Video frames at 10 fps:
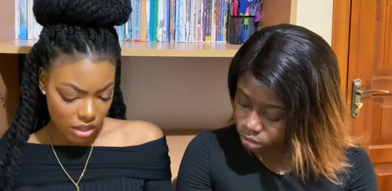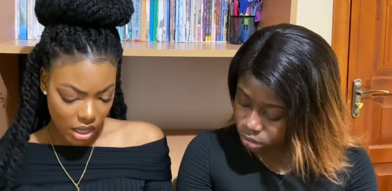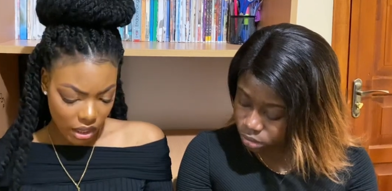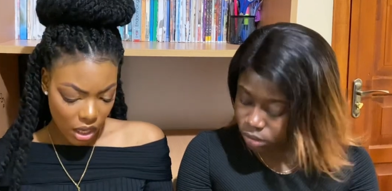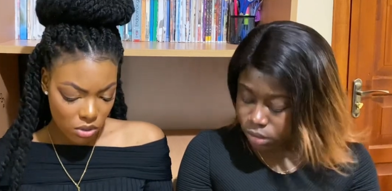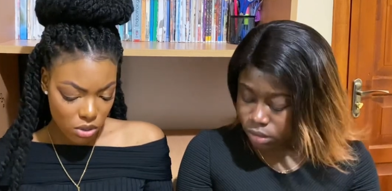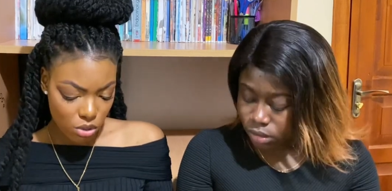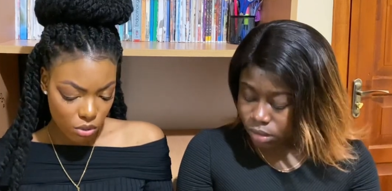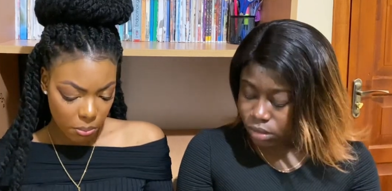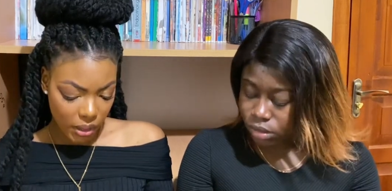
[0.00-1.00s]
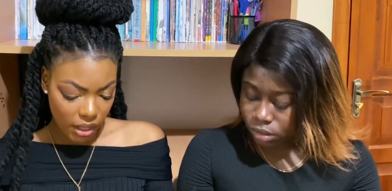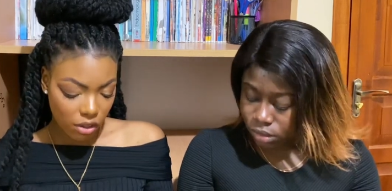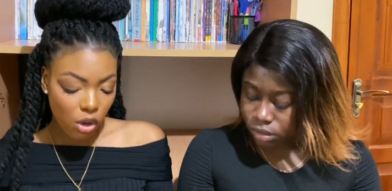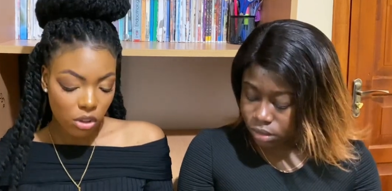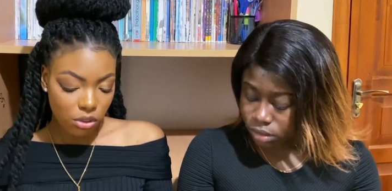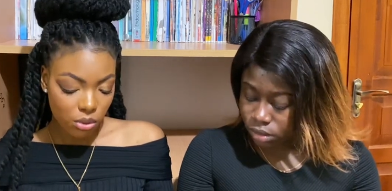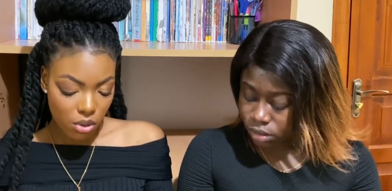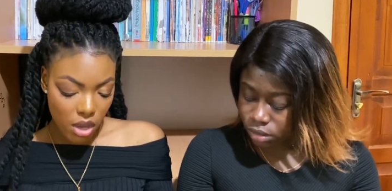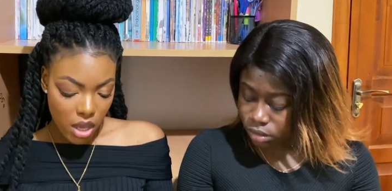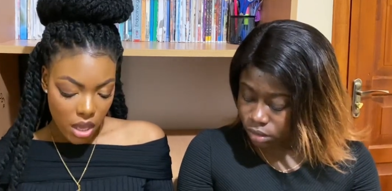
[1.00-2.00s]
Speaker 1: Yeah, thousand two plat. Oh no.
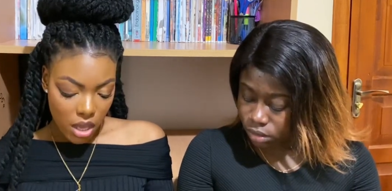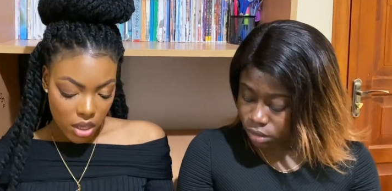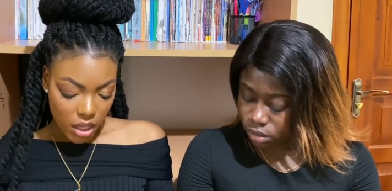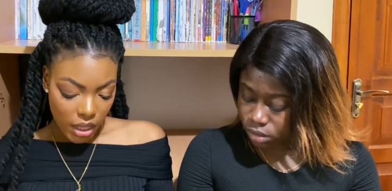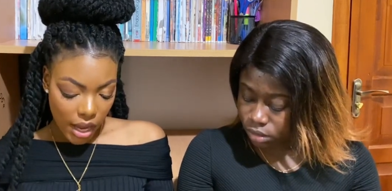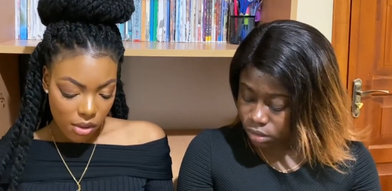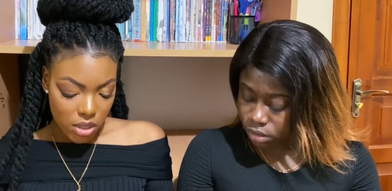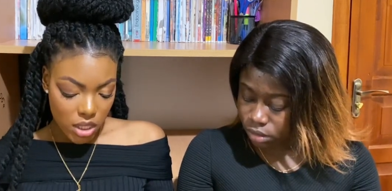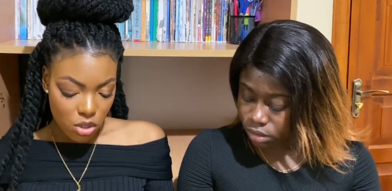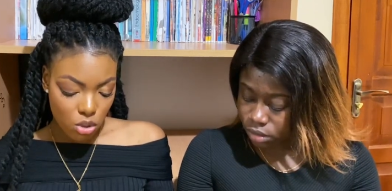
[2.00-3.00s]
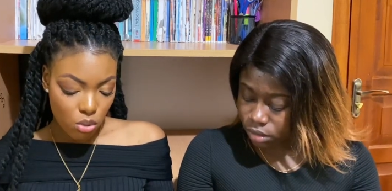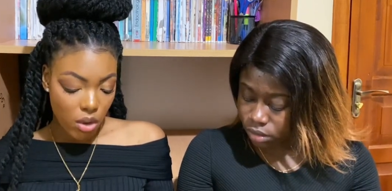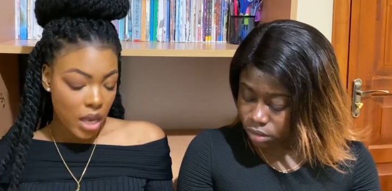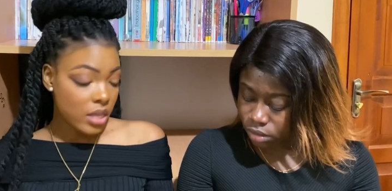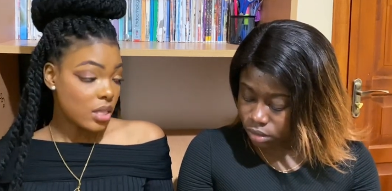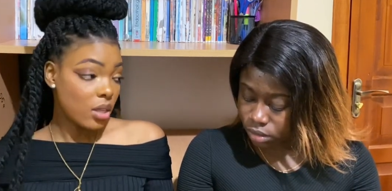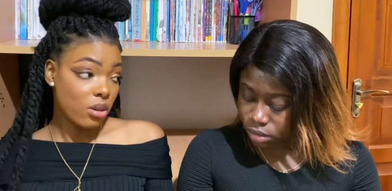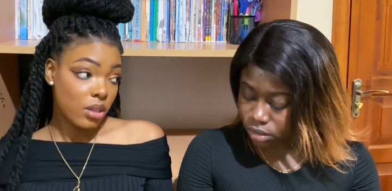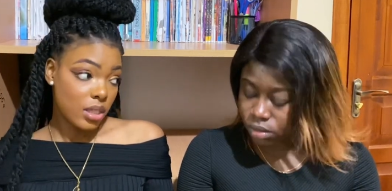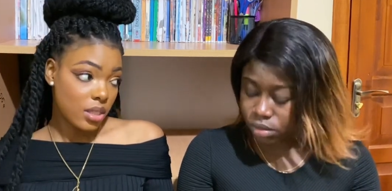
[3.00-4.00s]
Thousand two eighty
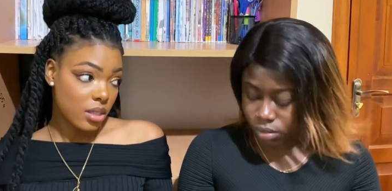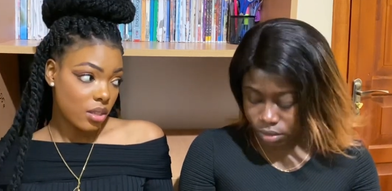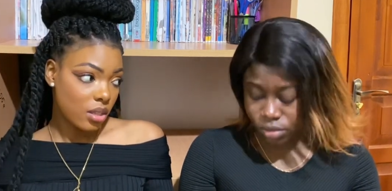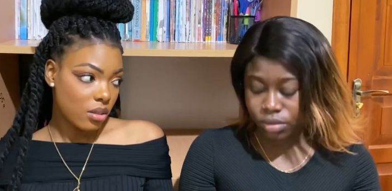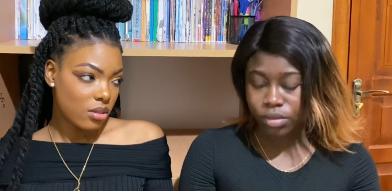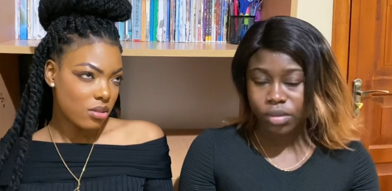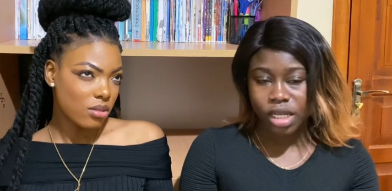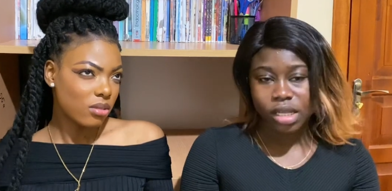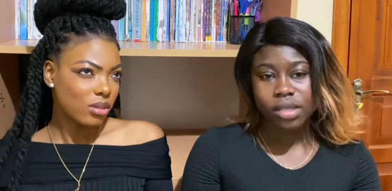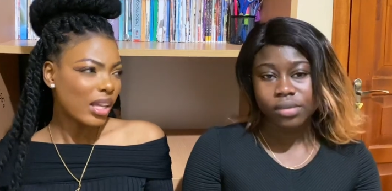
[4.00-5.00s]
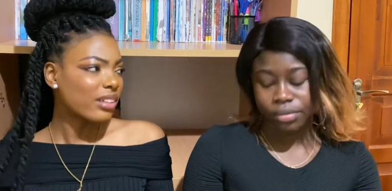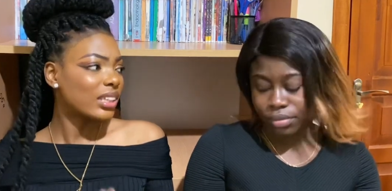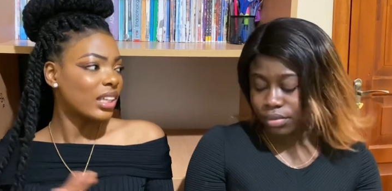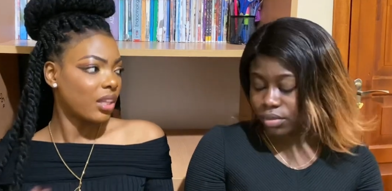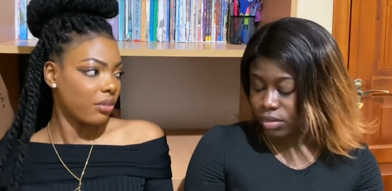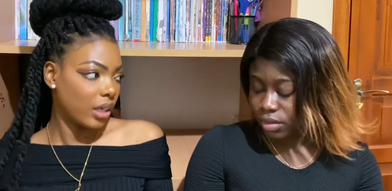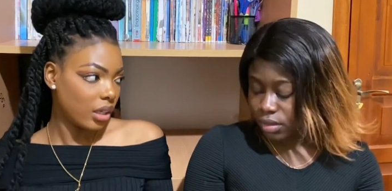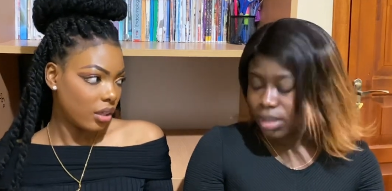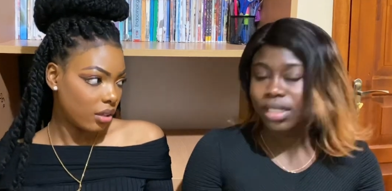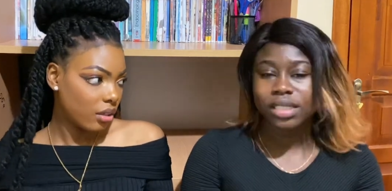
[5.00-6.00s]
dollars. Mm -hmm. So thousand three.
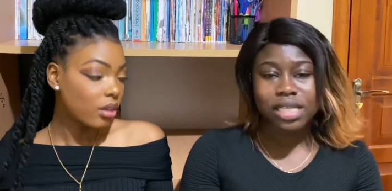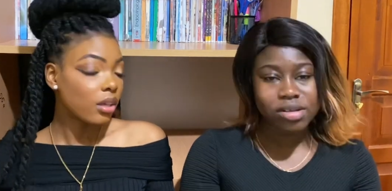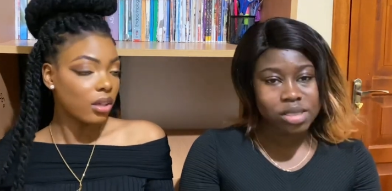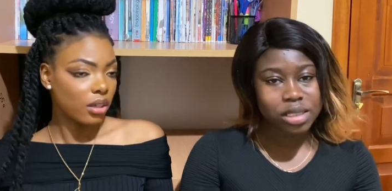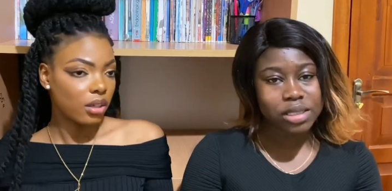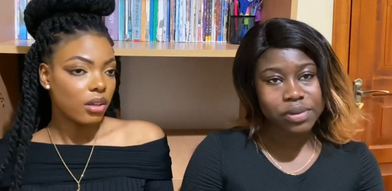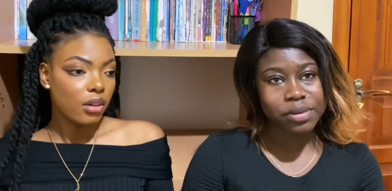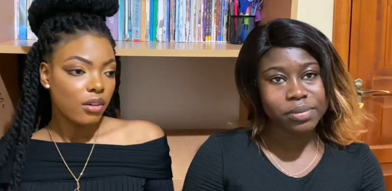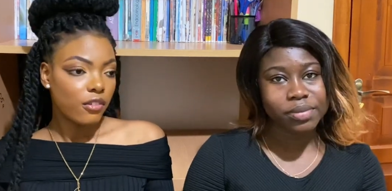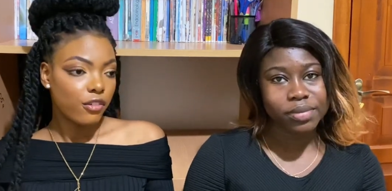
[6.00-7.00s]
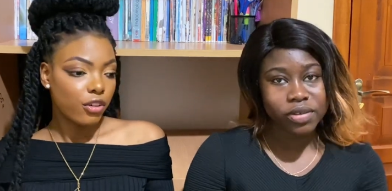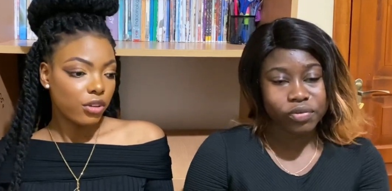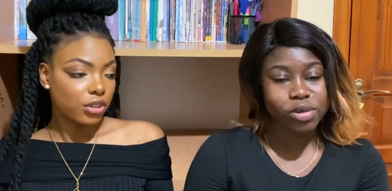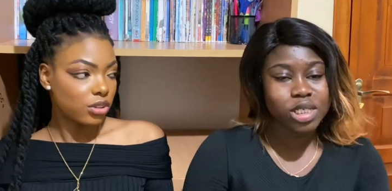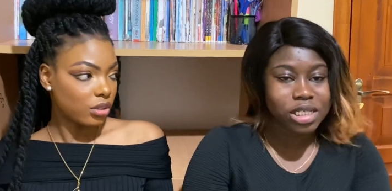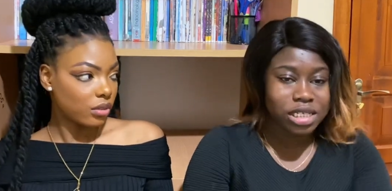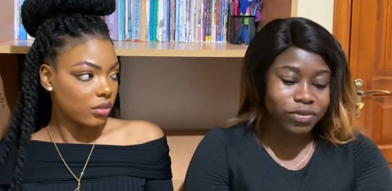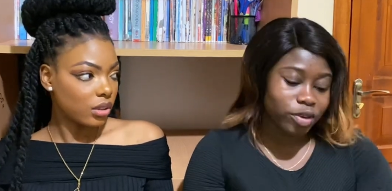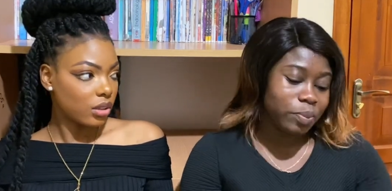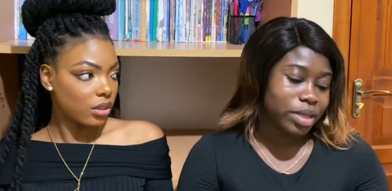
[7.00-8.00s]
Speaker 2: Yeah, thousand three. If you want to live
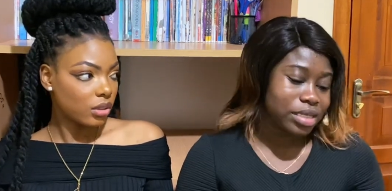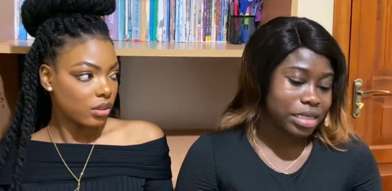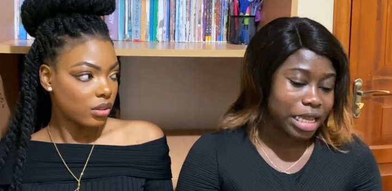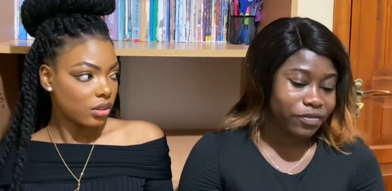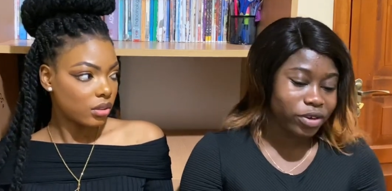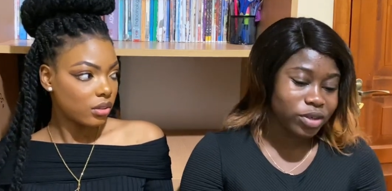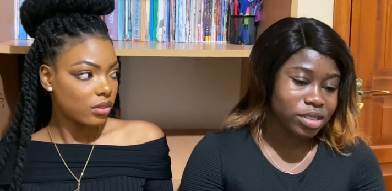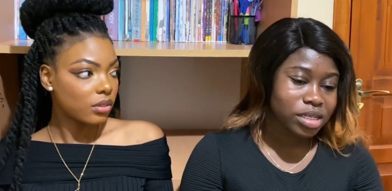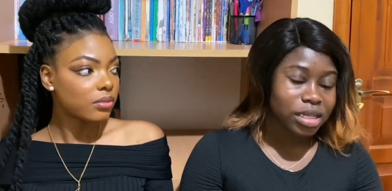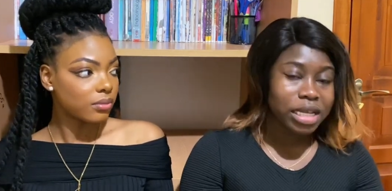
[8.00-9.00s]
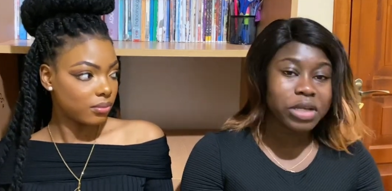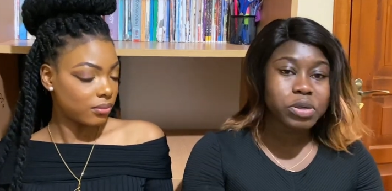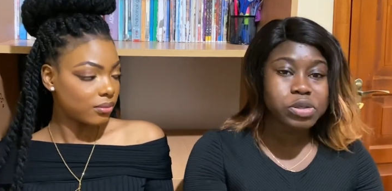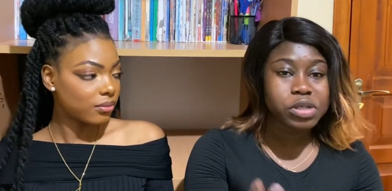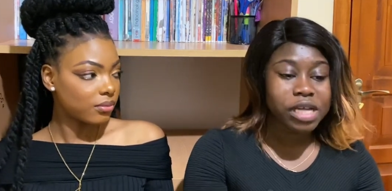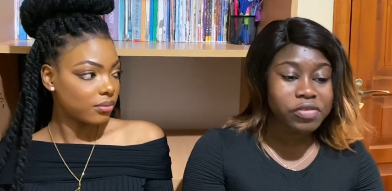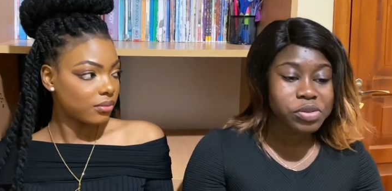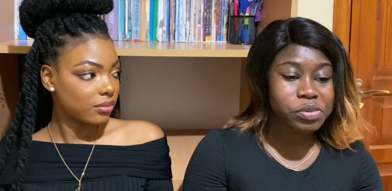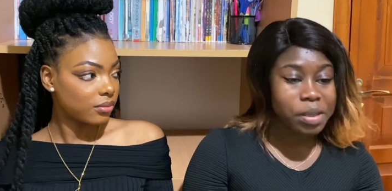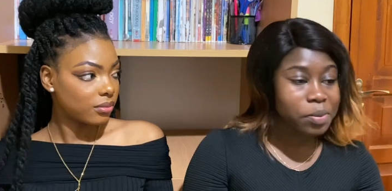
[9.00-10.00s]
your best life and all this, mm -hmm. and mm-hmm. also you have to
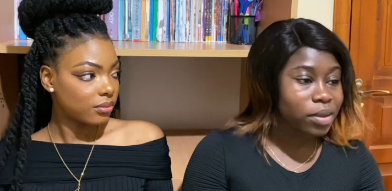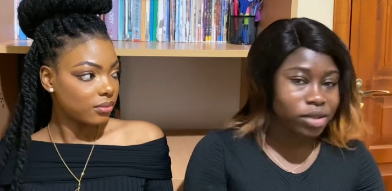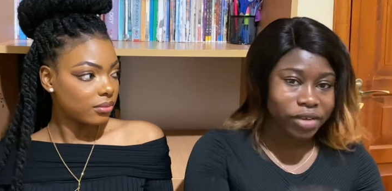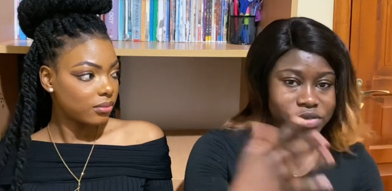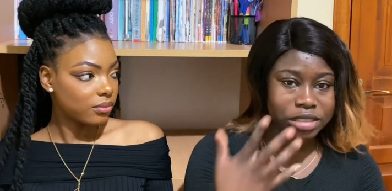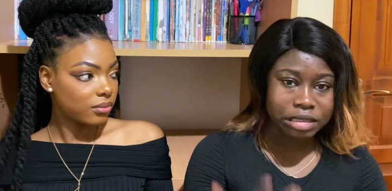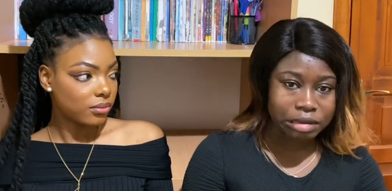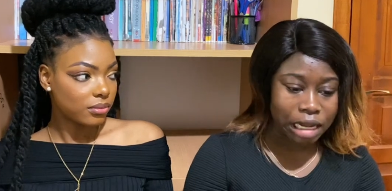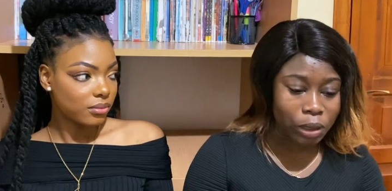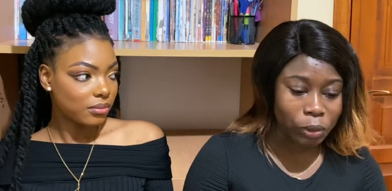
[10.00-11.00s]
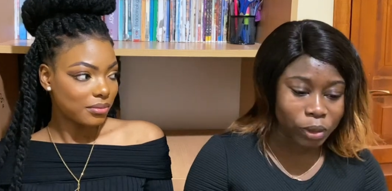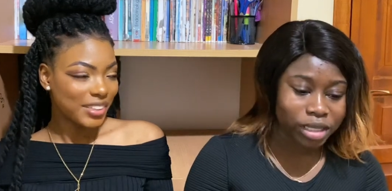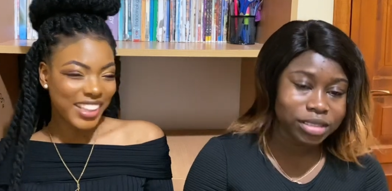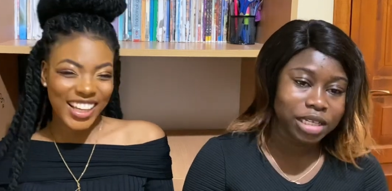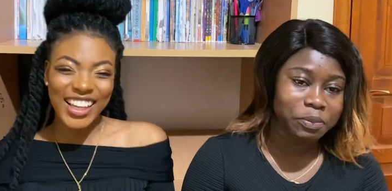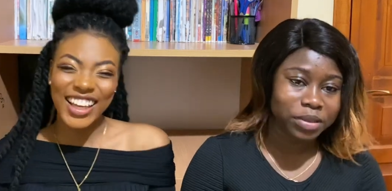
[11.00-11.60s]
you have to shut down and take